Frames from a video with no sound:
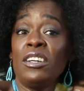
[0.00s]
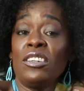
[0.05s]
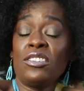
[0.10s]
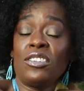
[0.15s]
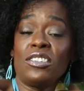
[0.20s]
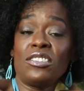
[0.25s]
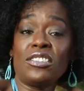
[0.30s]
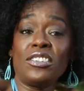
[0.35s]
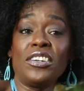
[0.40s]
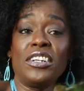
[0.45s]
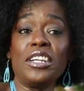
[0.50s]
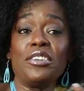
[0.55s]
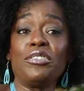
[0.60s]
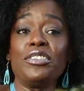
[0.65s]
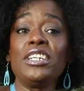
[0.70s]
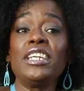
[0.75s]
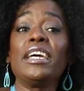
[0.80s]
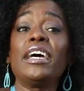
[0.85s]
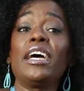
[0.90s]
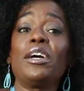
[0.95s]
So it's not
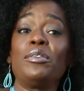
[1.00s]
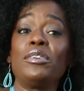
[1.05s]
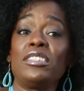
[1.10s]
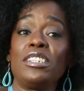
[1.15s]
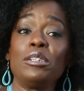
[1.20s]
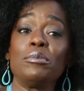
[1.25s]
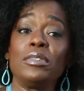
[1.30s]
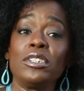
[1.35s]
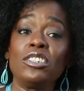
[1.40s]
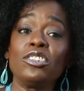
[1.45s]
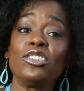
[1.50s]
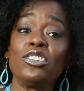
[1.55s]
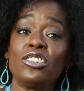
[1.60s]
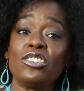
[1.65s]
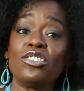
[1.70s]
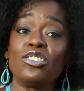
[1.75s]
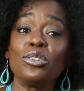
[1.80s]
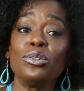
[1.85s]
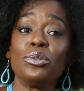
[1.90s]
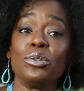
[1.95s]
every year I was able to go
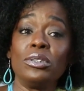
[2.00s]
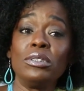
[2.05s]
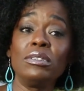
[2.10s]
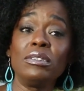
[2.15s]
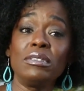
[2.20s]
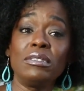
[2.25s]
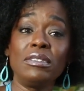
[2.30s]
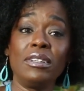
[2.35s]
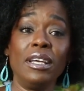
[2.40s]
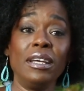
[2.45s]
to school,